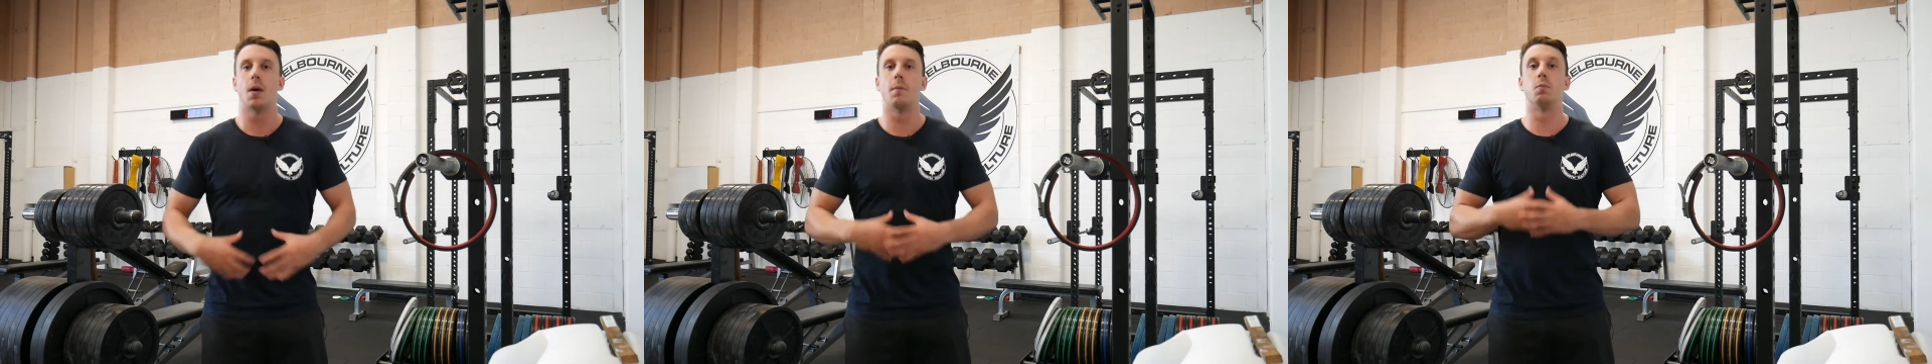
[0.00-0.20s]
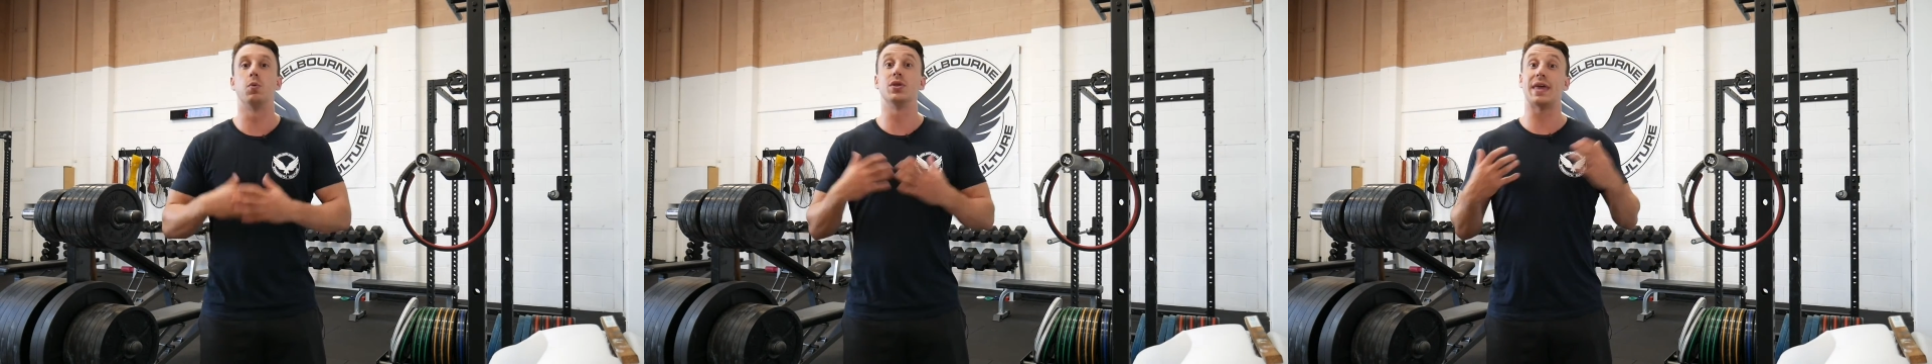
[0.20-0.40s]

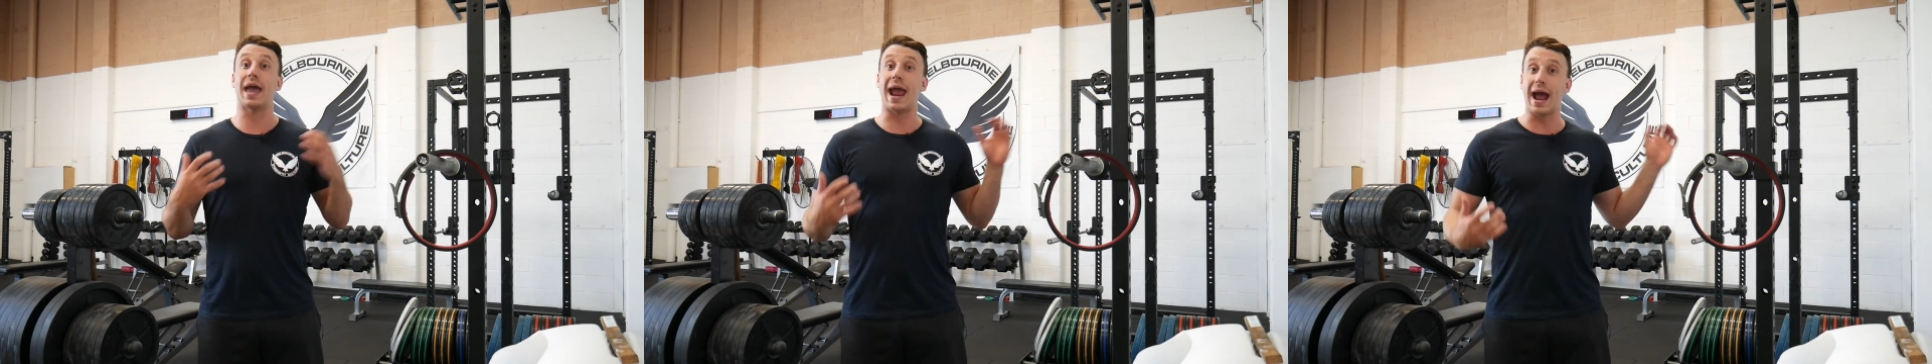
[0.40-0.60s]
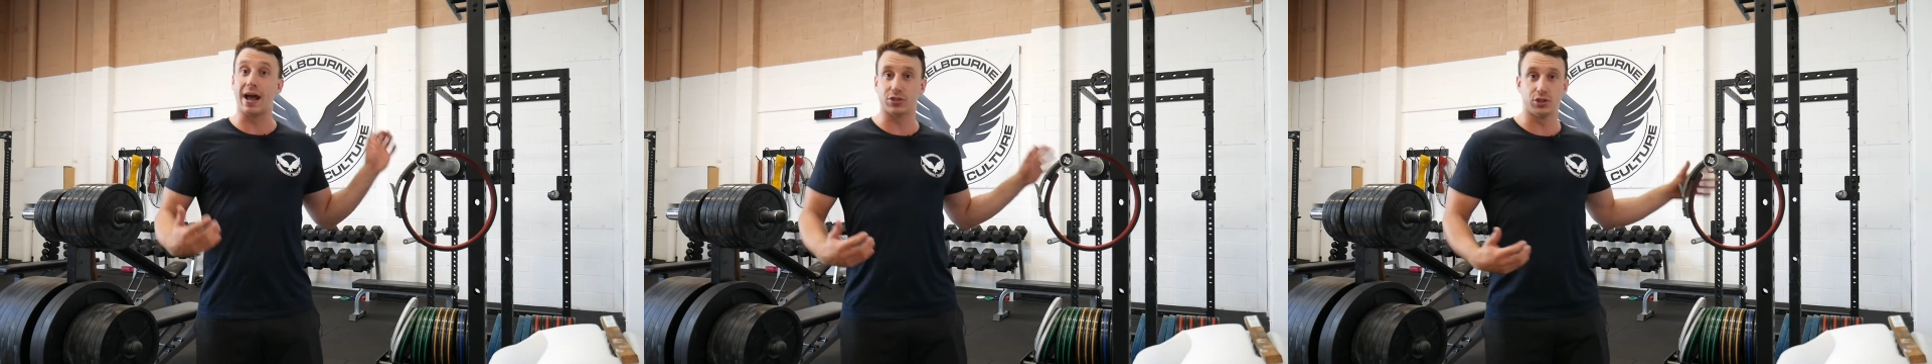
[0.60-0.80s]

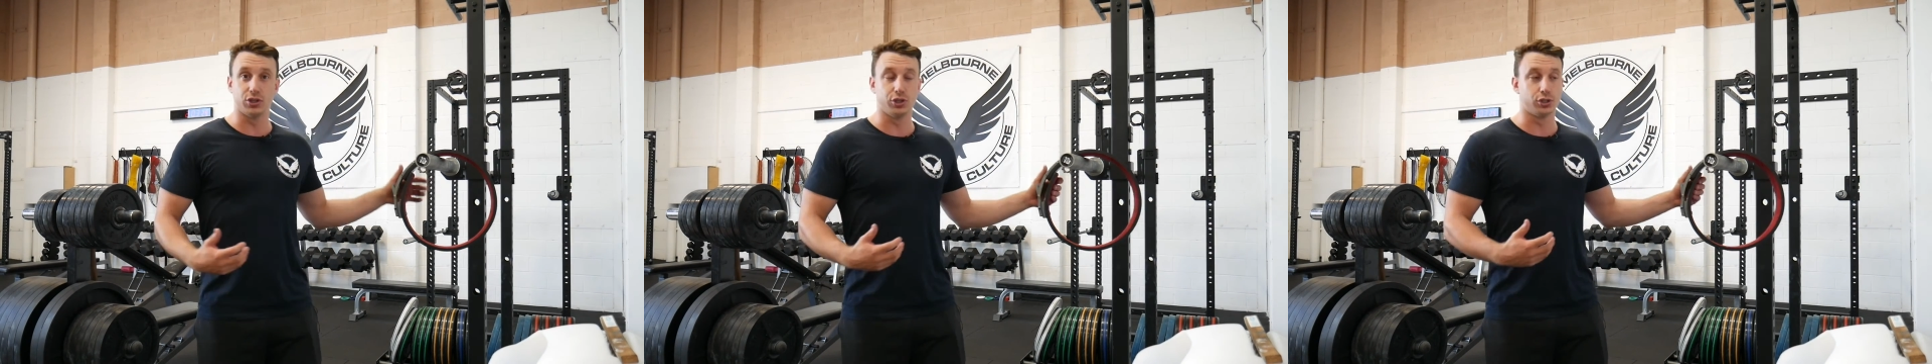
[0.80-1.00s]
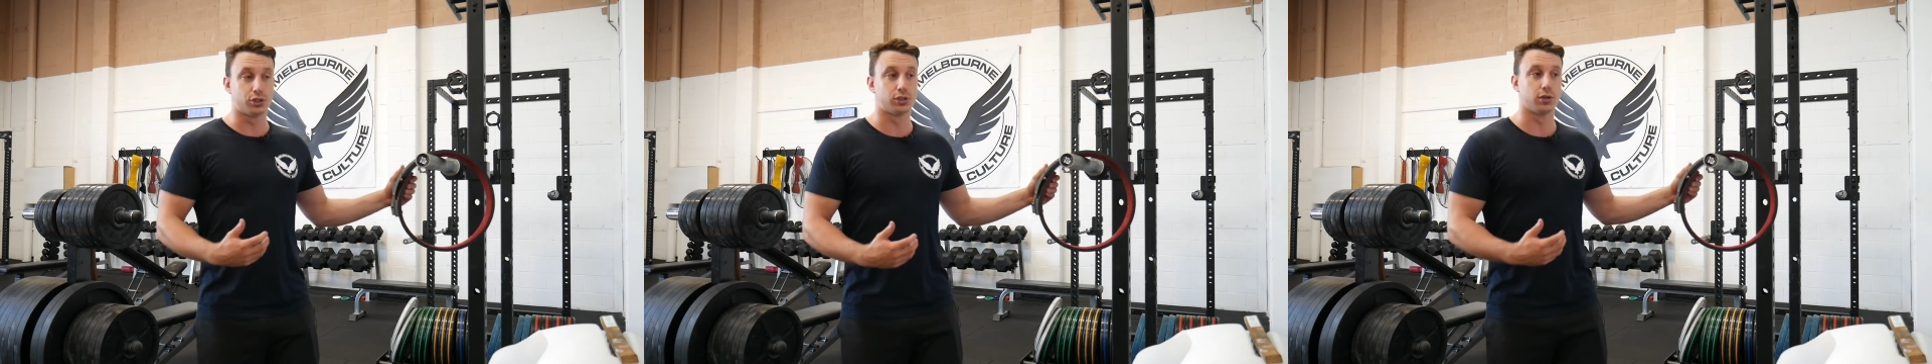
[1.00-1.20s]
without the
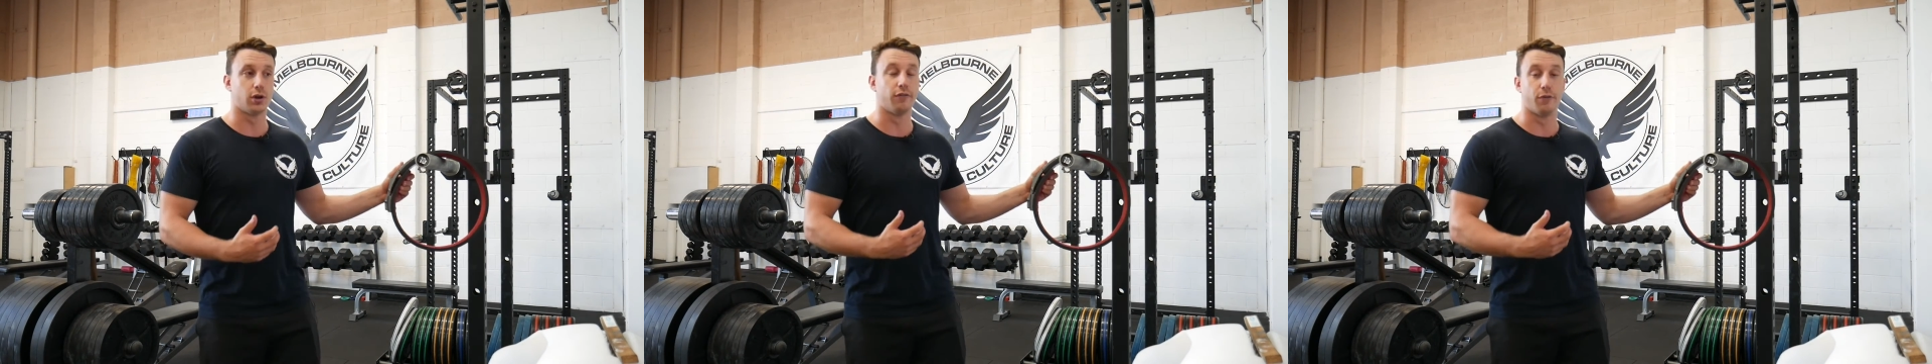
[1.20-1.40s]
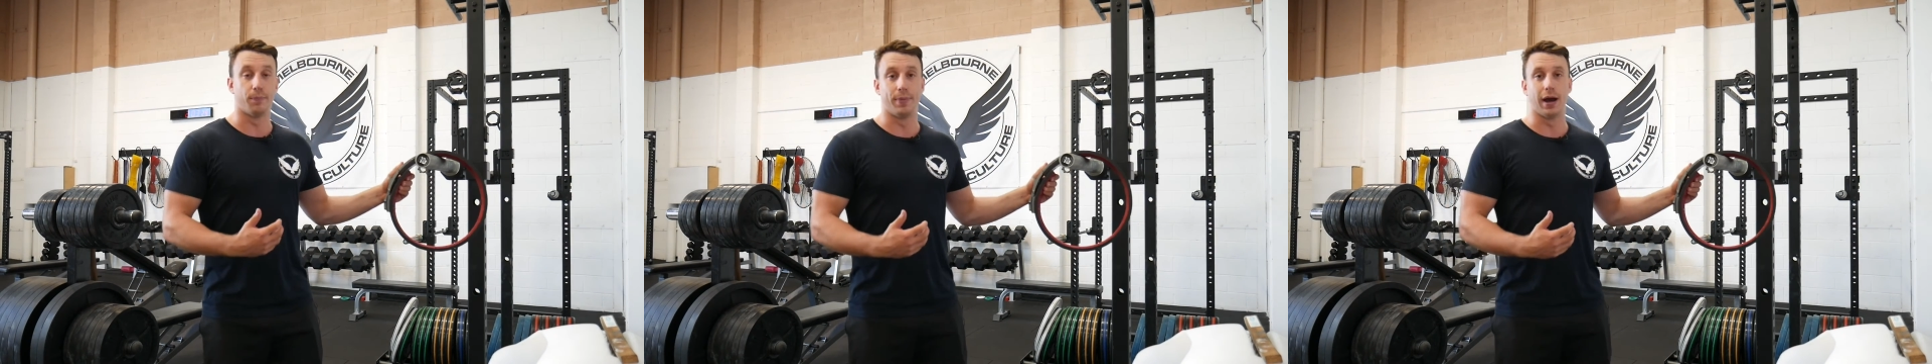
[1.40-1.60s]
use
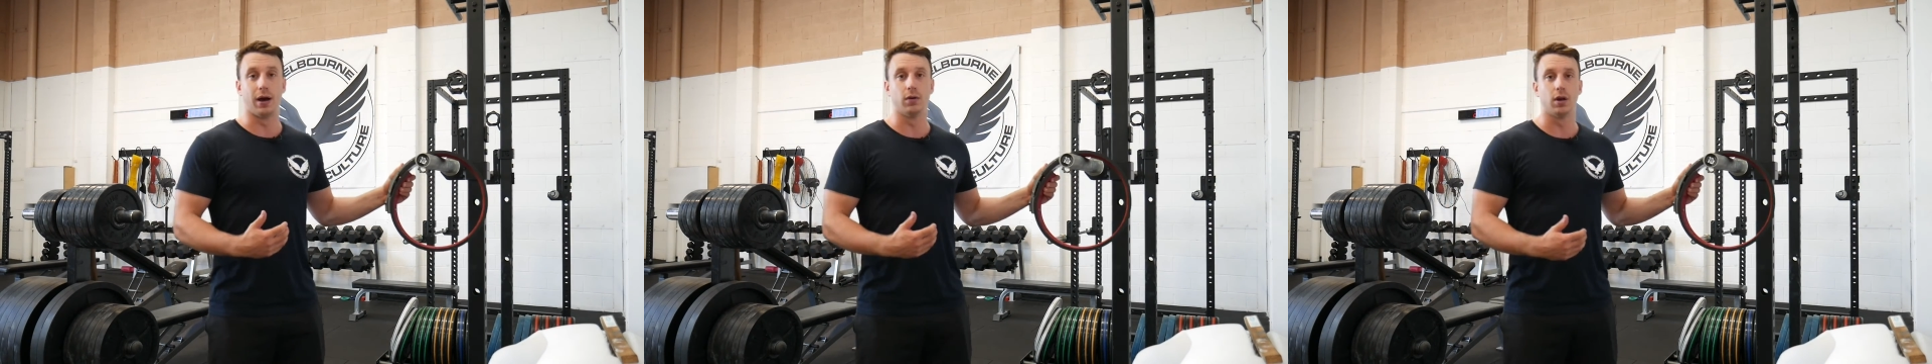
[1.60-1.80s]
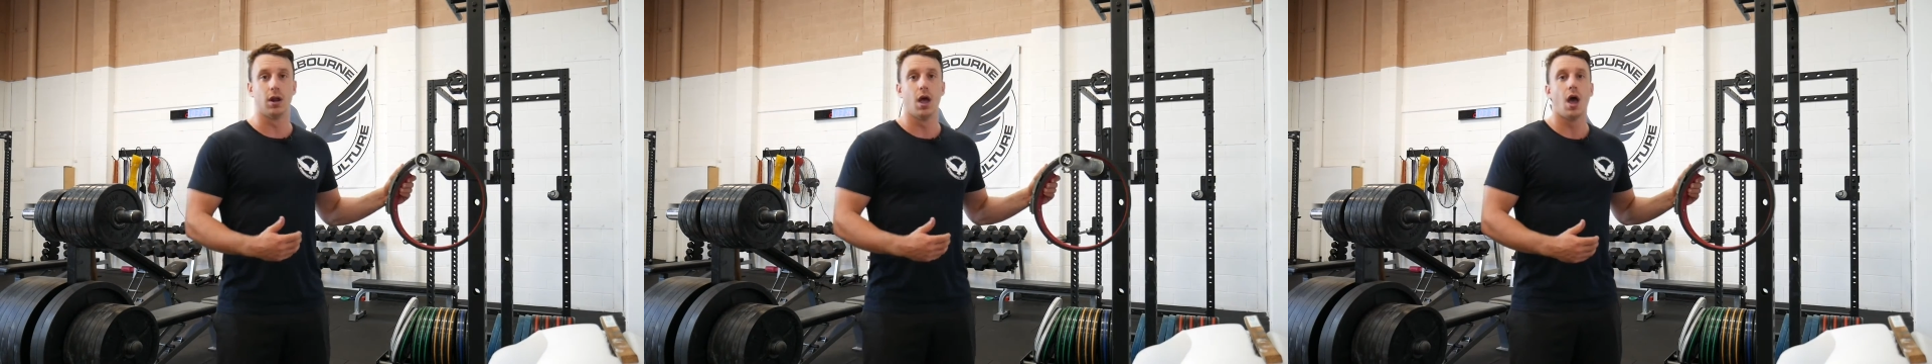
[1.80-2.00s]
of a
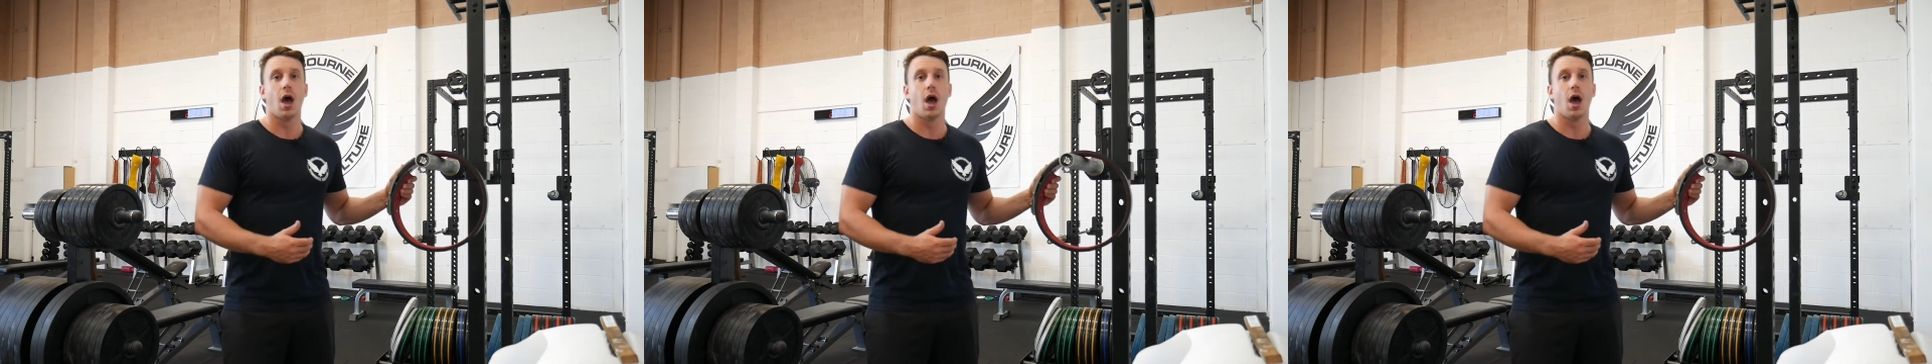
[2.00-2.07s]
belt,